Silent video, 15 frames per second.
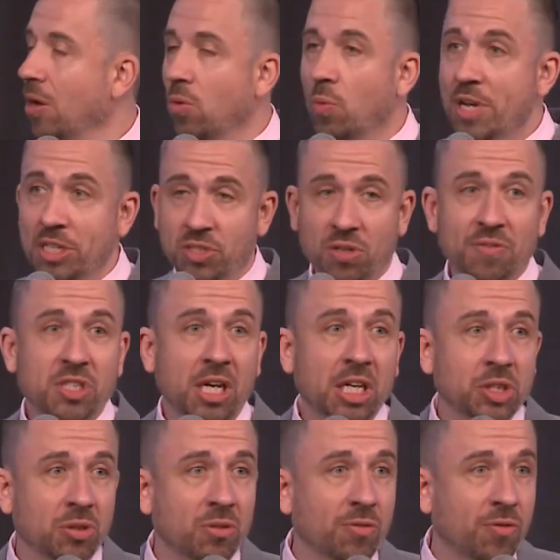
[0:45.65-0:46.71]
We served
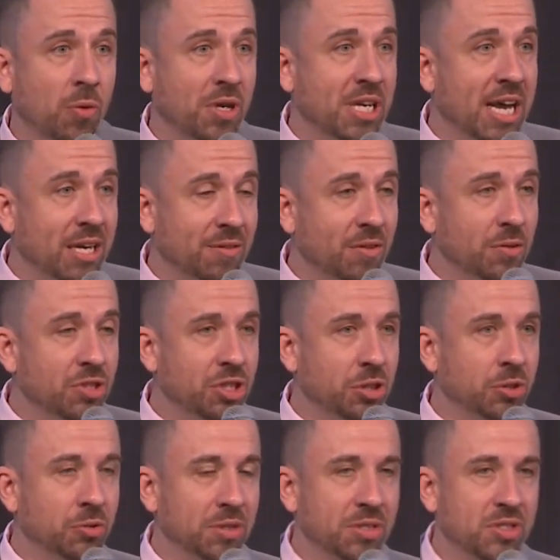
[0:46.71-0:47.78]
148 of those
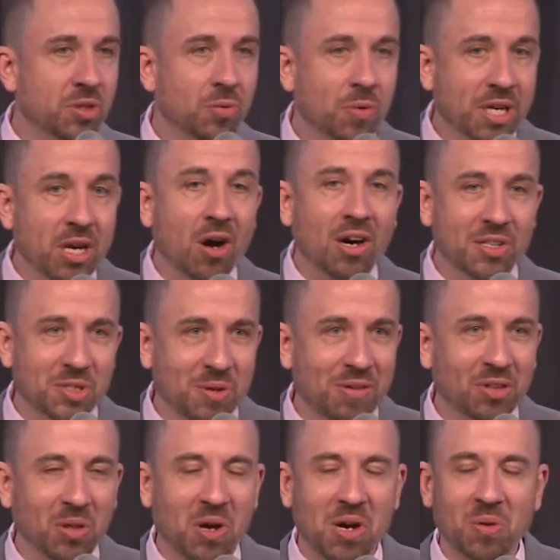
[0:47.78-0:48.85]
children, so we also have a
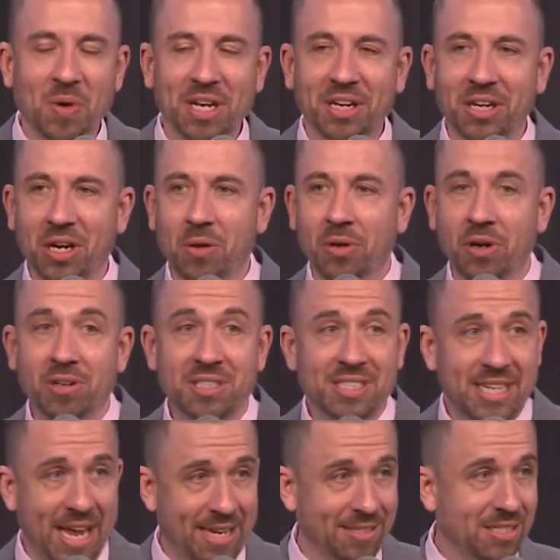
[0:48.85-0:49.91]
long way to go and are
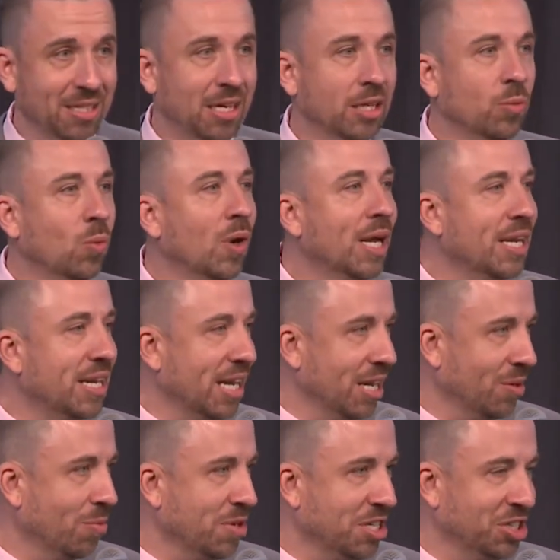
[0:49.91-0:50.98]
intent on one
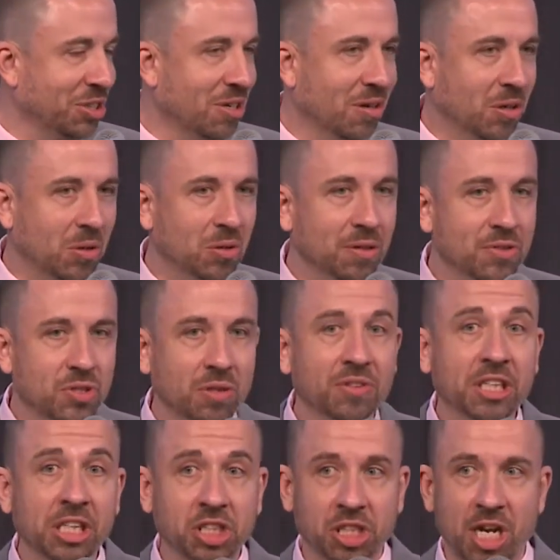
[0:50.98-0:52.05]
day reaching our goal of
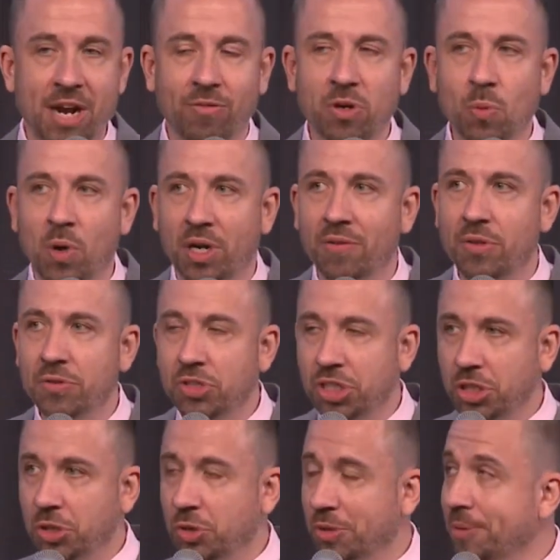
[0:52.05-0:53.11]
serving each and every one of those
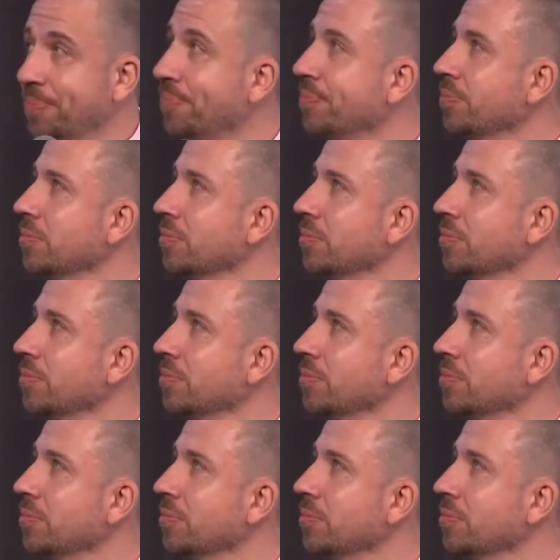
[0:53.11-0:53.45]
children.